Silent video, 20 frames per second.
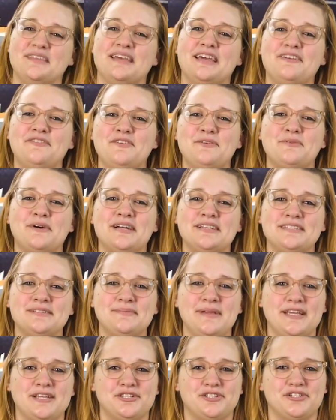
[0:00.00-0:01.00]
If you want to
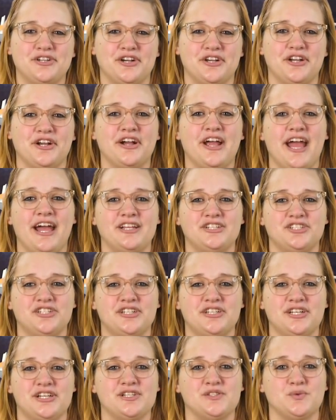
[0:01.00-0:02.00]
make sure your
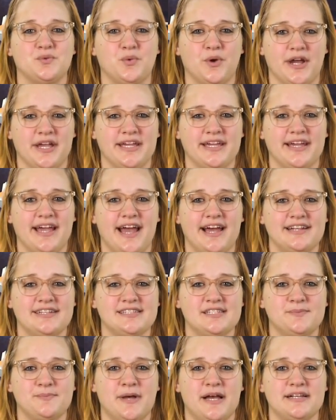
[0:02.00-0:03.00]
engine is working at
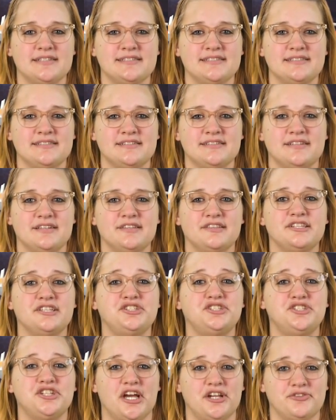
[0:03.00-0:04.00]
its best, the
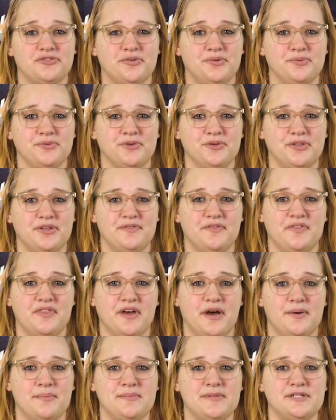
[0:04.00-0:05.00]
general rule of
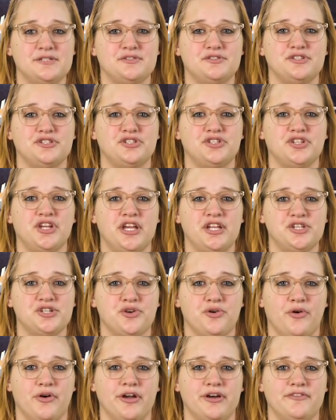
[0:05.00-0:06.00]
thumb is to change
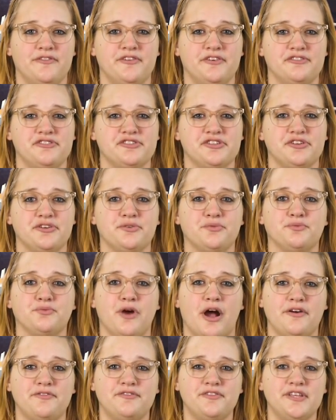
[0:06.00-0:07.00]
your oil filter
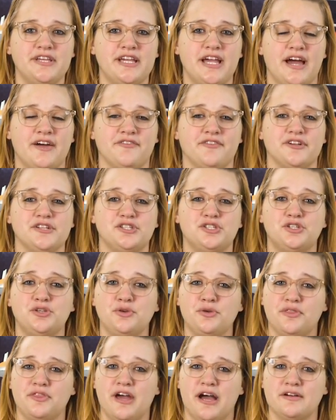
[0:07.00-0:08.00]
roughly every
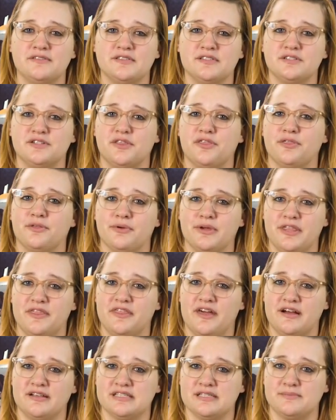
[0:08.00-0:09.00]
2,000 to
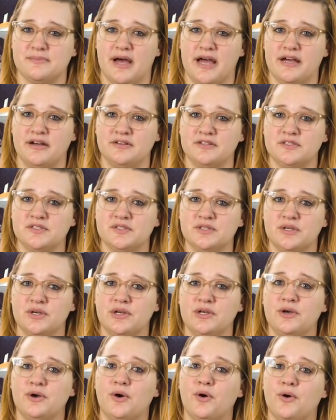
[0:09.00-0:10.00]
3,000 miles,
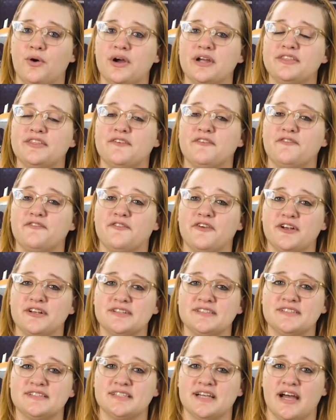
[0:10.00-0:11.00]
or at the
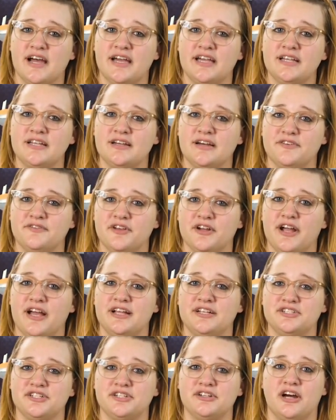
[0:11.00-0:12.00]
first sign of your
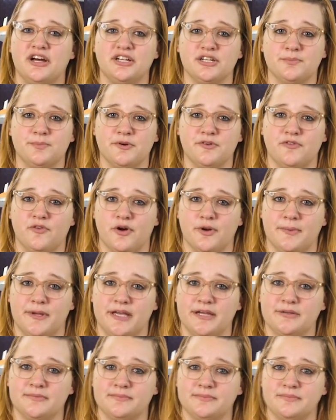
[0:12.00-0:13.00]
engine
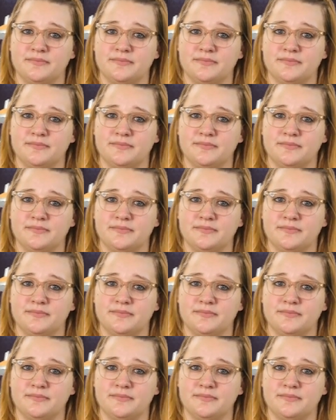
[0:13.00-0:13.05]
underperforming.